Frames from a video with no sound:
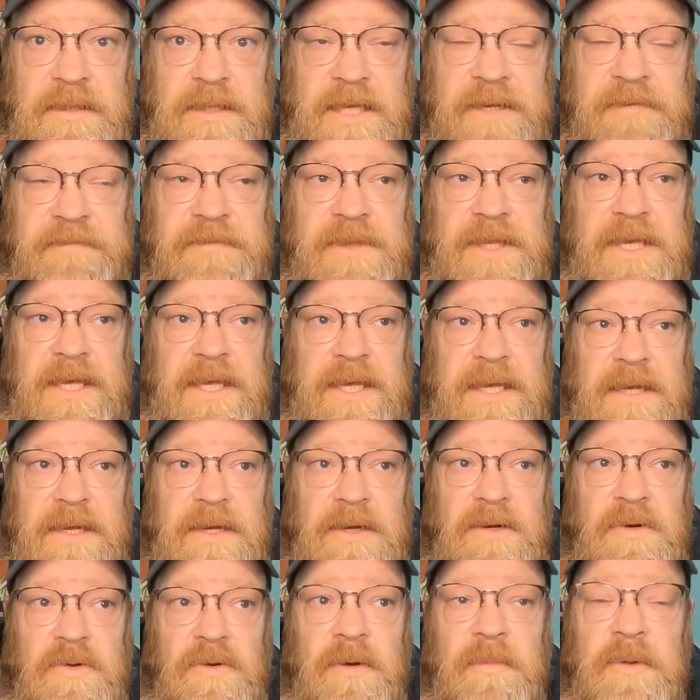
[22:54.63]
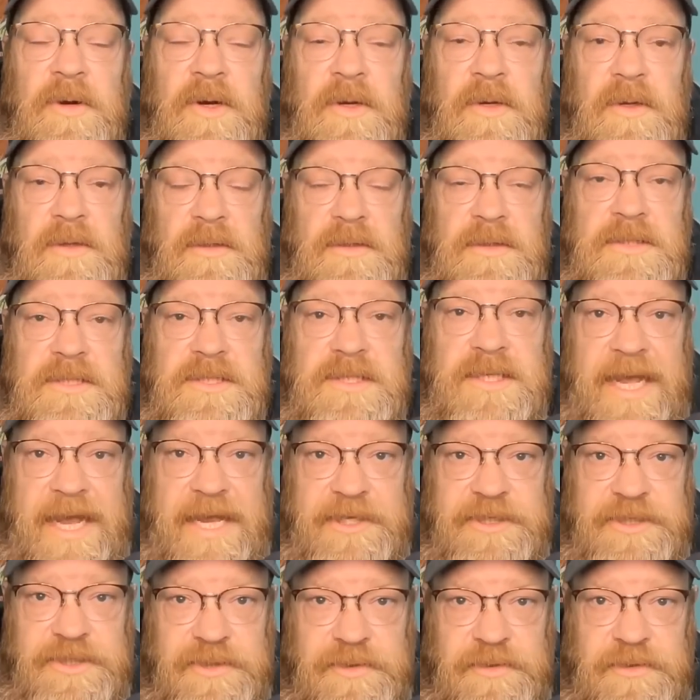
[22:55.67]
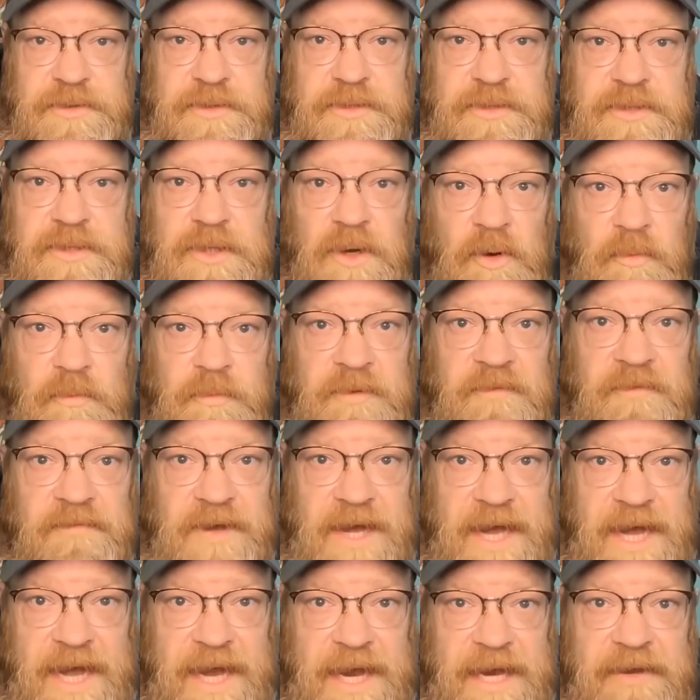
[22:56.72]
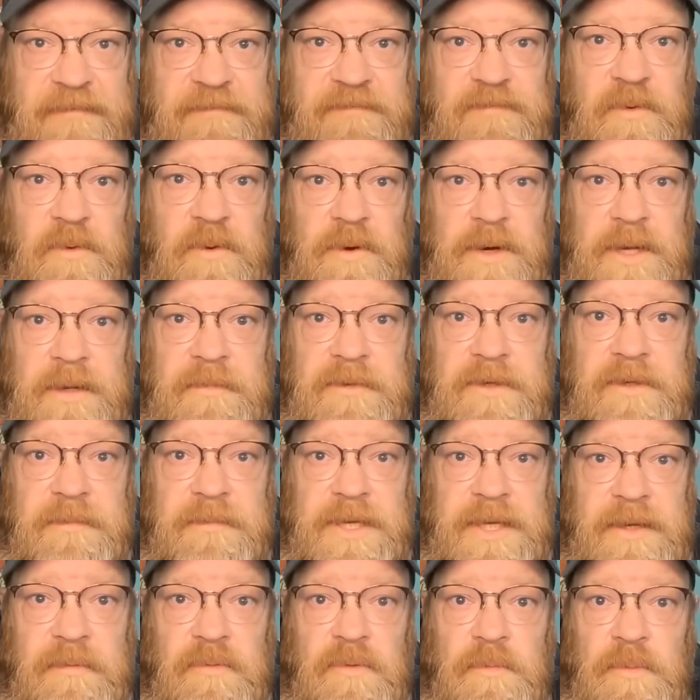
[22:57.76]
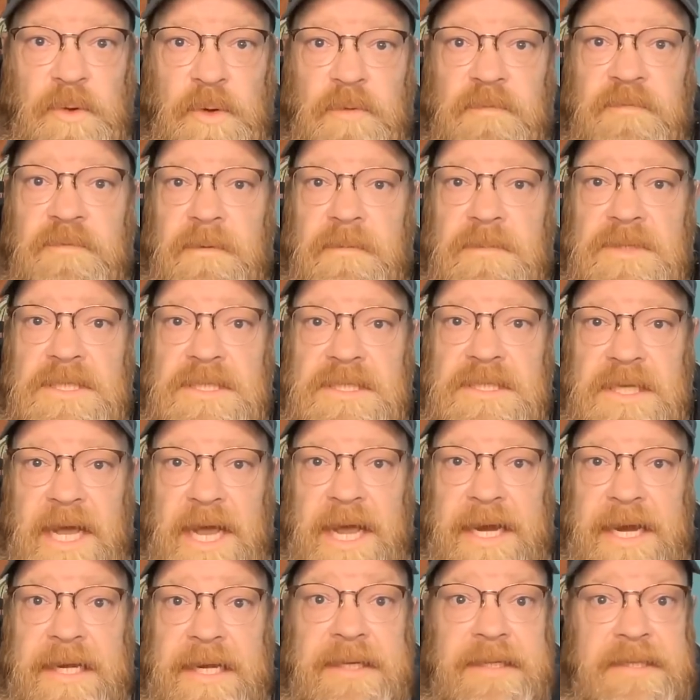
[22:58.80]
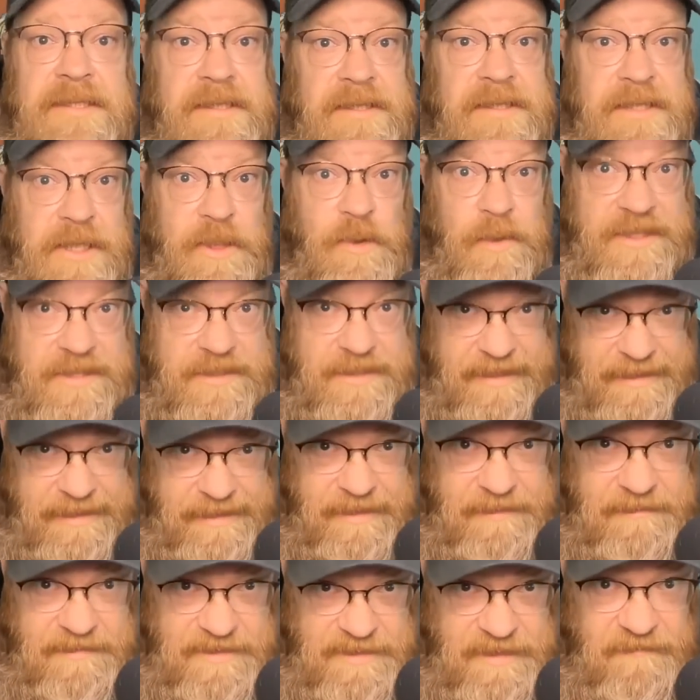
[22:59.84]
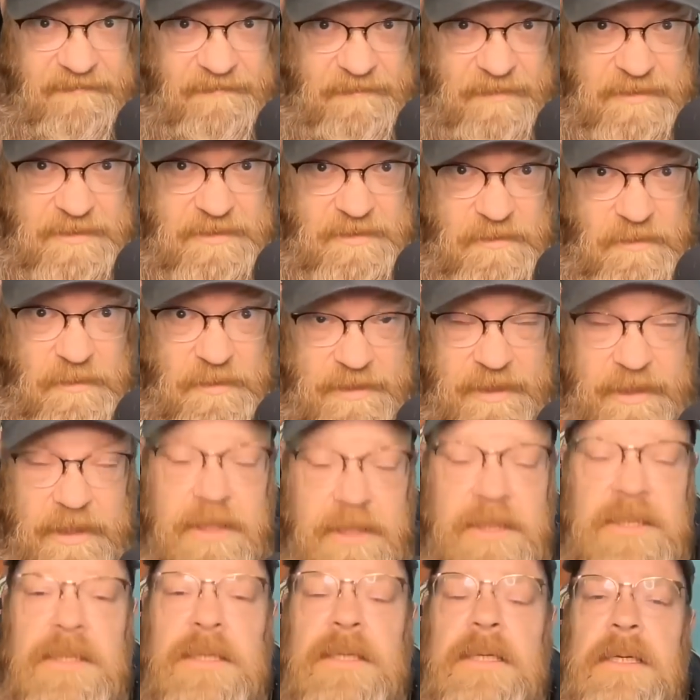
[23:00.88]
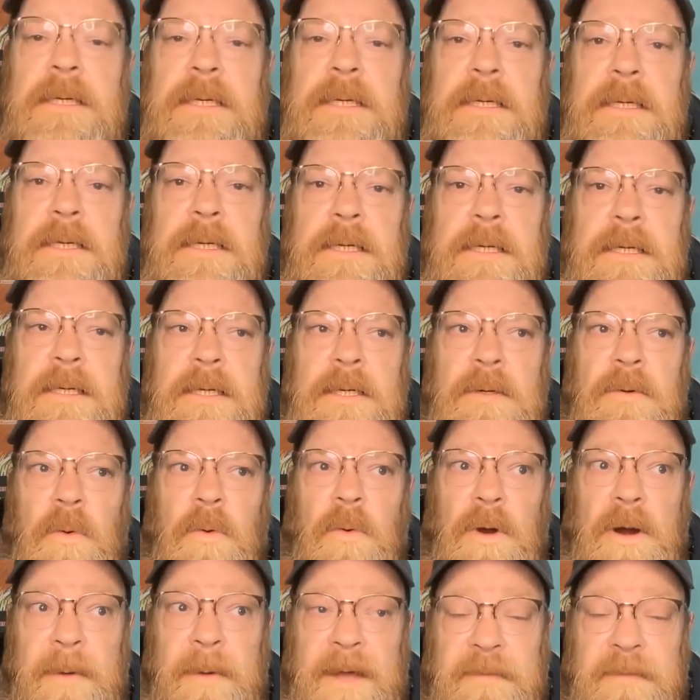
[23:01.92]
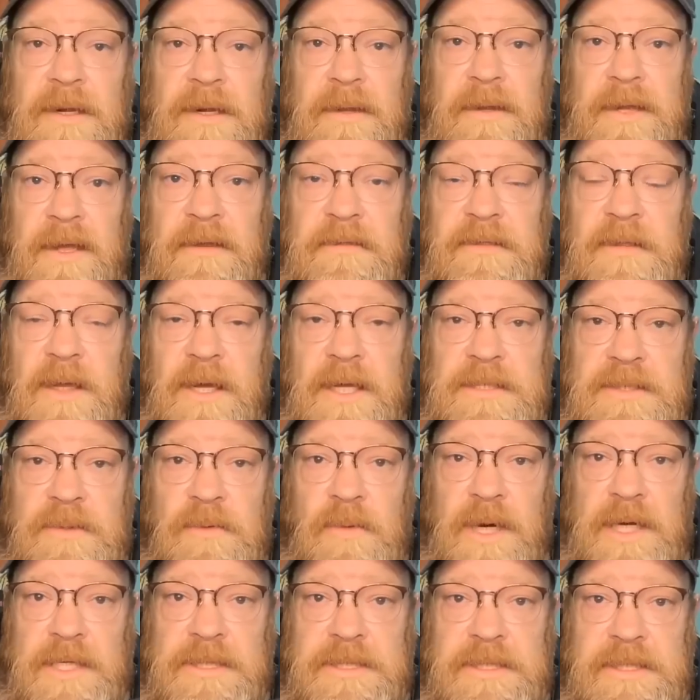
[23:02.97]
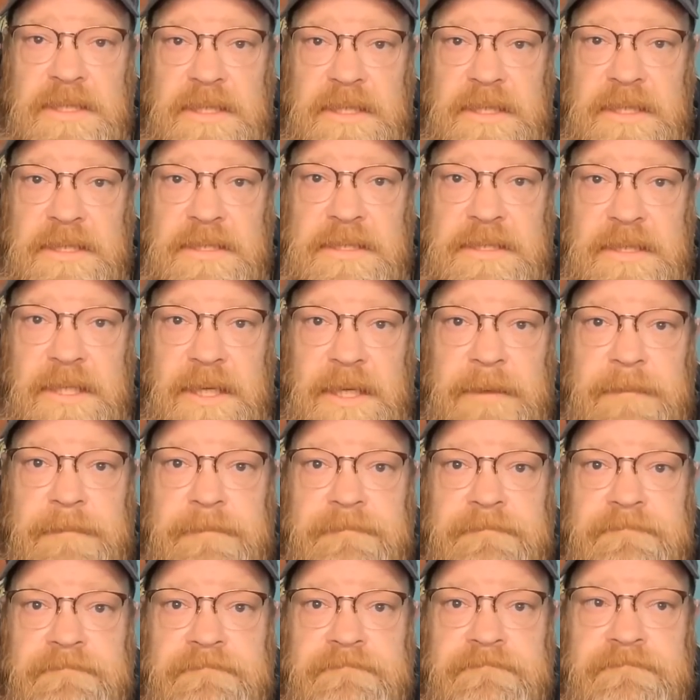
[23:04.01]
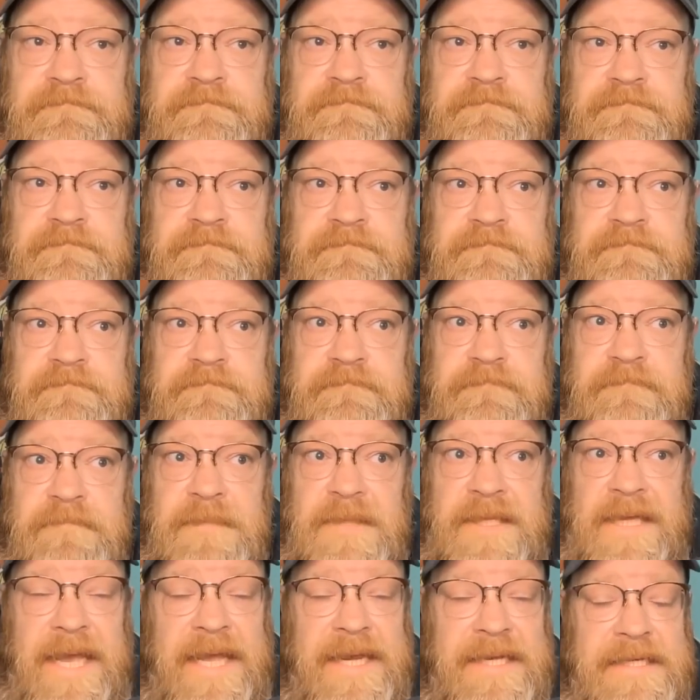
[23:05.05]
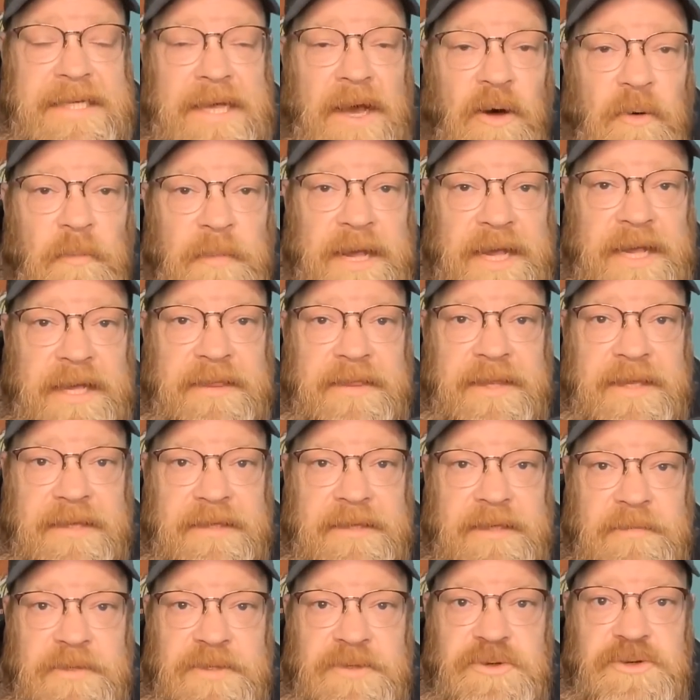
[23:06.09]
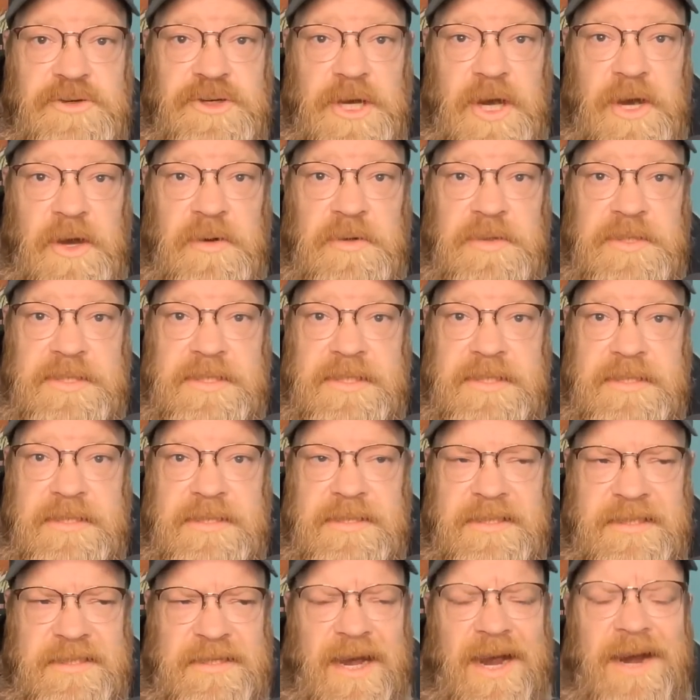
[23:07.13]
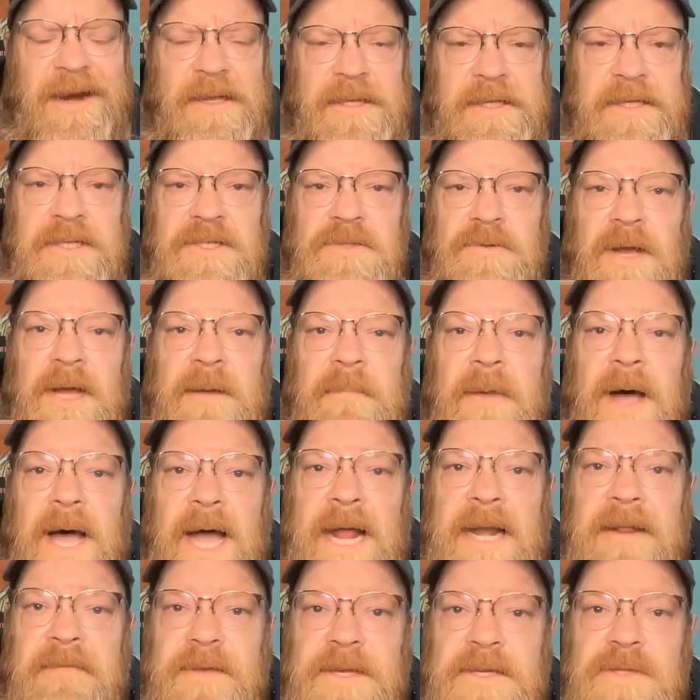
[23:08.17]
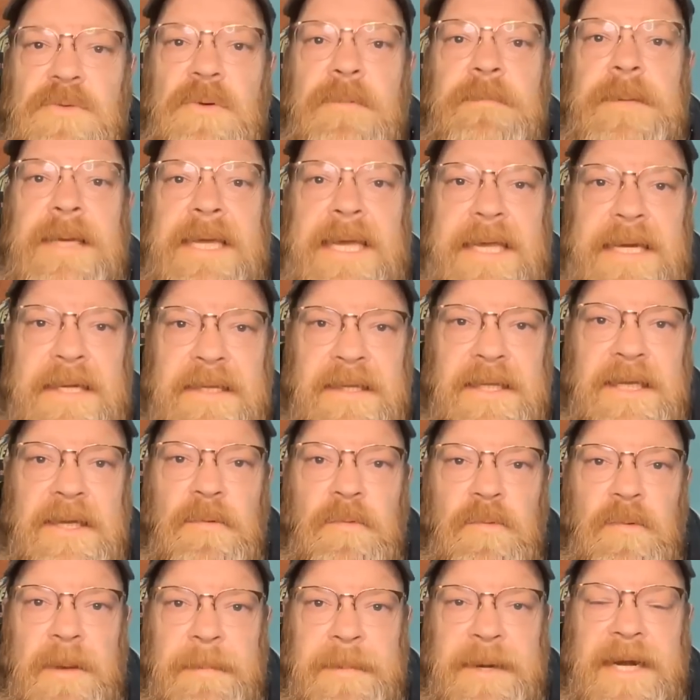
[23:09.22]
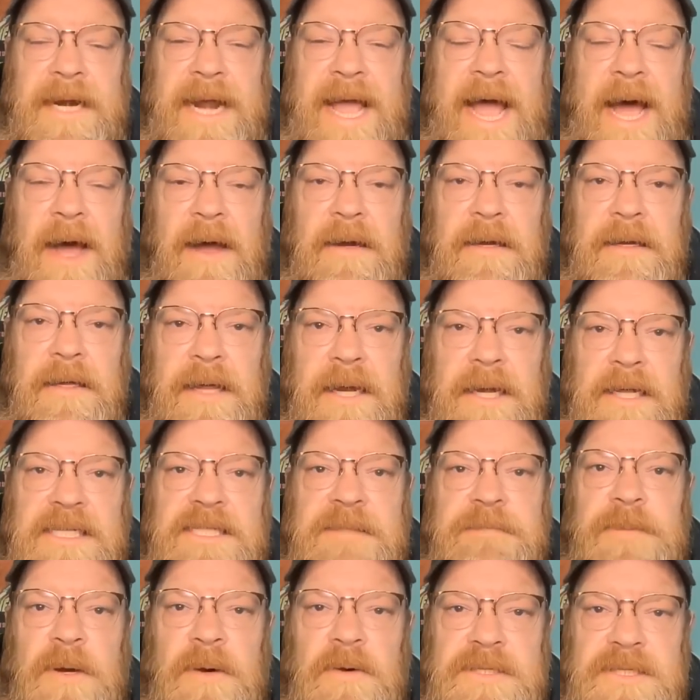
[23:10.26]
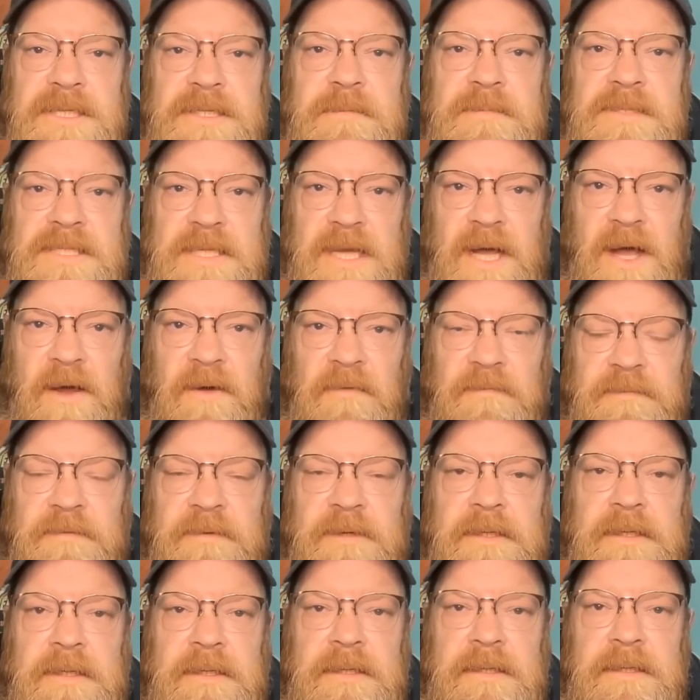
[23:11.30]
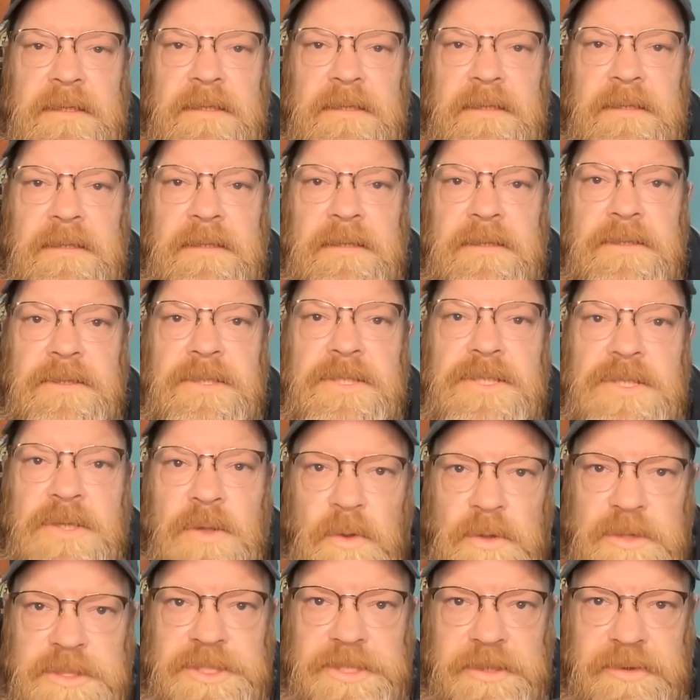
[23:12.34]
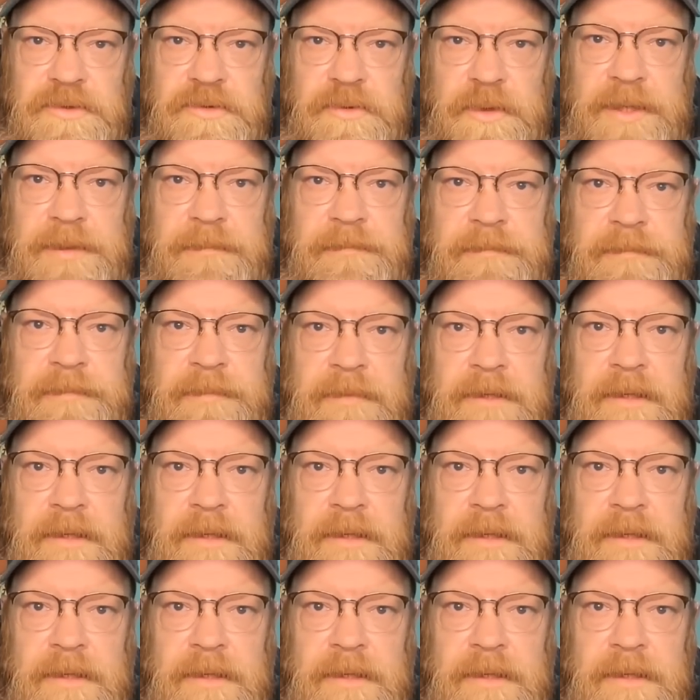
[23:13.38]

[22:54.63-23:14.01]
If the criminal statutes don't provide for him to be removed from society until he quits diddling himself in front of school kids, what mental health laws in Washington, D.C.? Can't tell me that uh, Mr. Jones is entirely in his right mind if he is repeatedly whipping it out and exposing himself to school children.